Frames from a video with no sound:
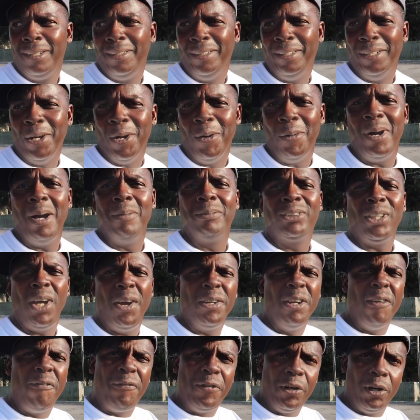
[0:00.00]
You know, I'm
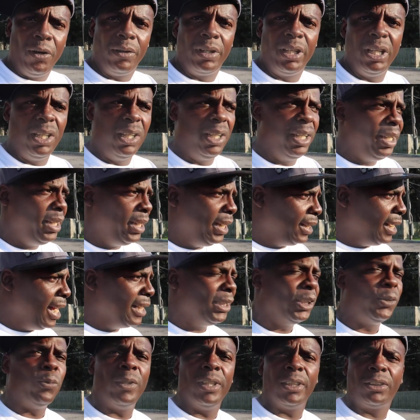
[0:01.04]
starting to feel good and I
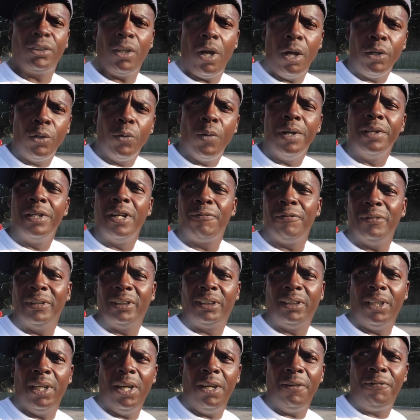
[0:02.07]
just want to start doing different
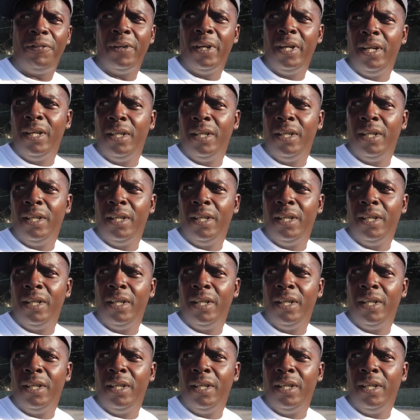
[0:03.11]
stuff.